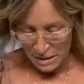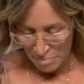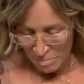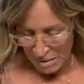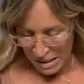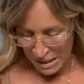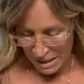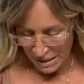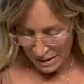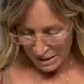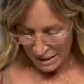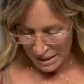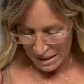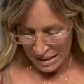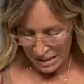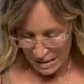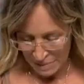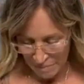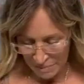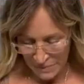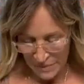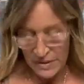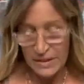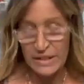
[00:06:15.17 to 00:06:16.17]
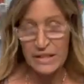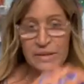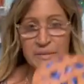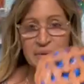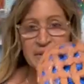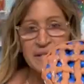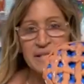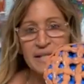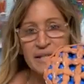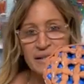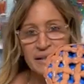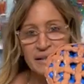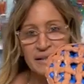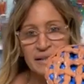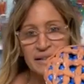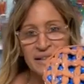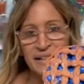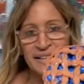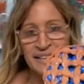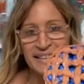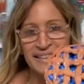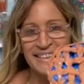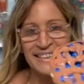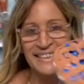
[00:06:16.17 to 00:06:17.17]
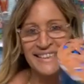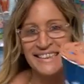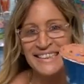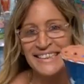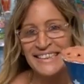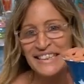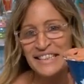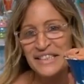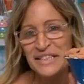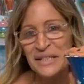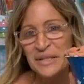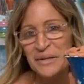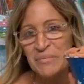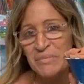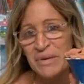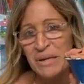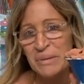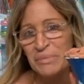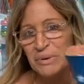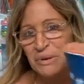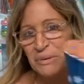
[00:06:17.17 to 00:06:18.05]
But, this was it. My